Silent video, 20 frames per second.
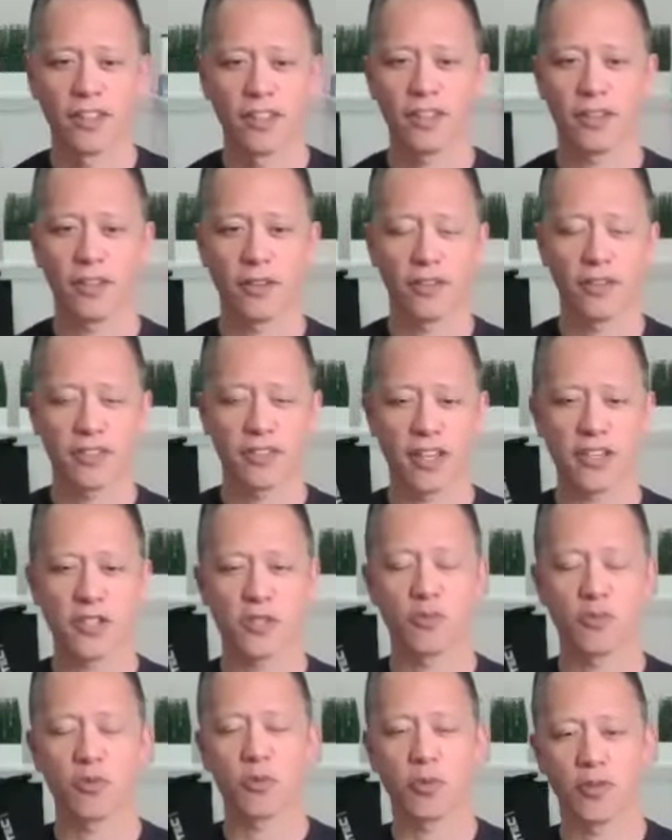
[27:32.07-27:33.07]
This
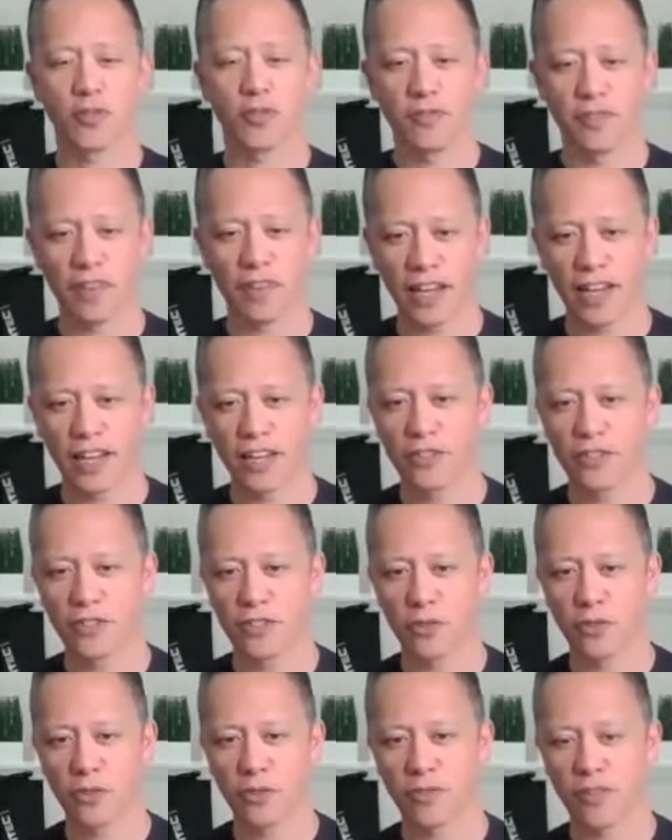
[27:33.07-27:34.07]
session will provide
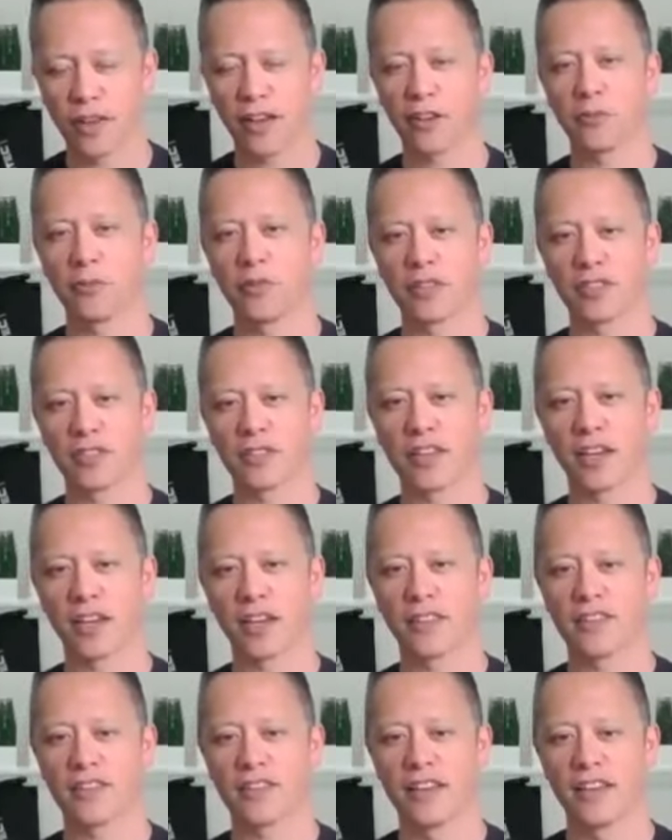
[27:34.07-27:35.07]
you with valuable
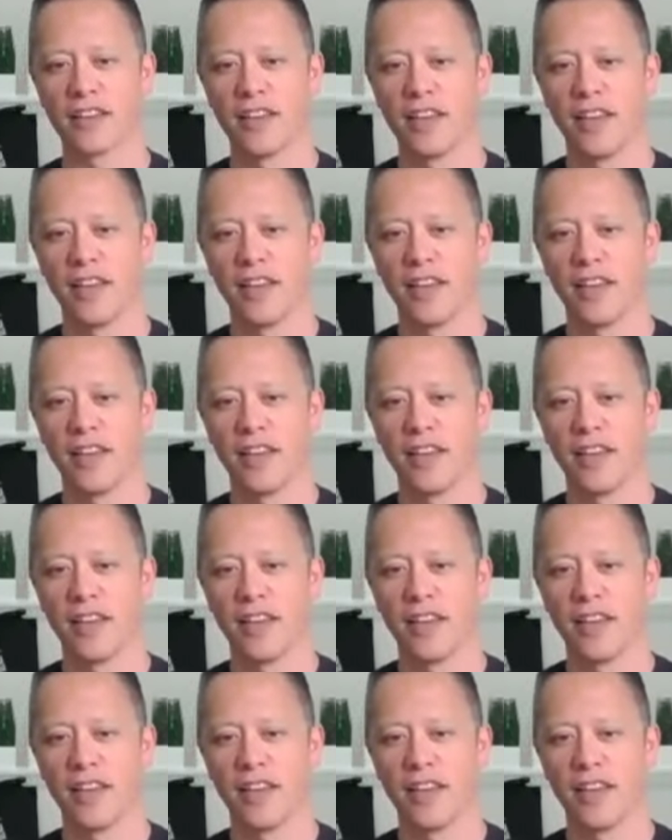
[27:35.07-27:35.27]
insights